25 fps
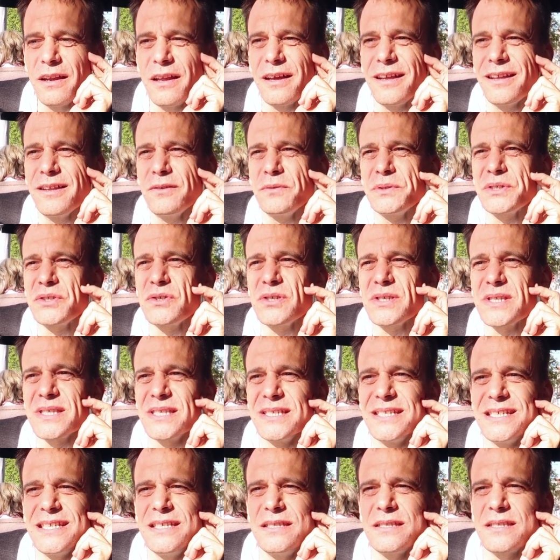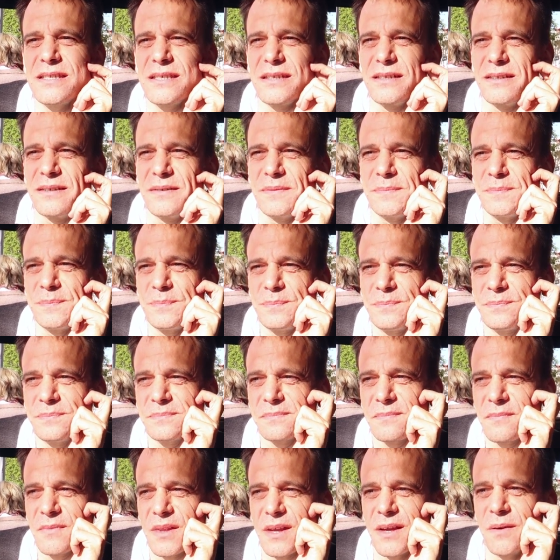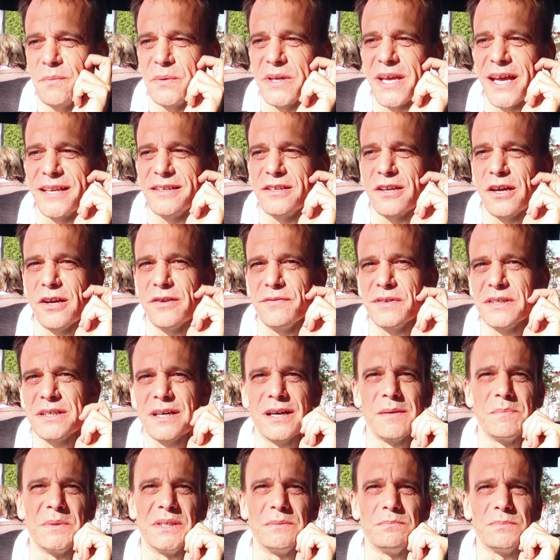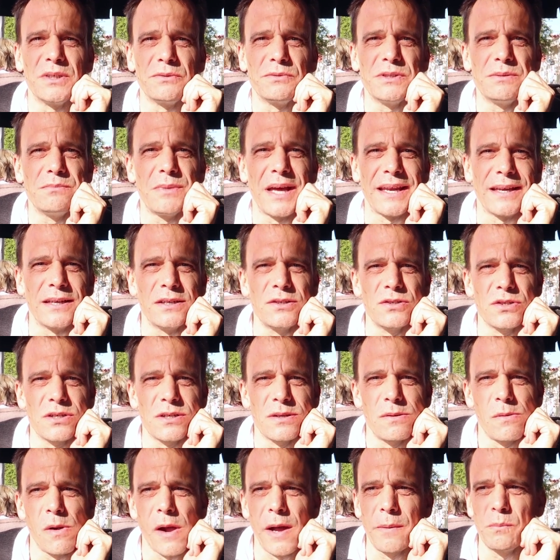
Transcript: No, no, that was just an incident, and we had to overcome it, but we managed.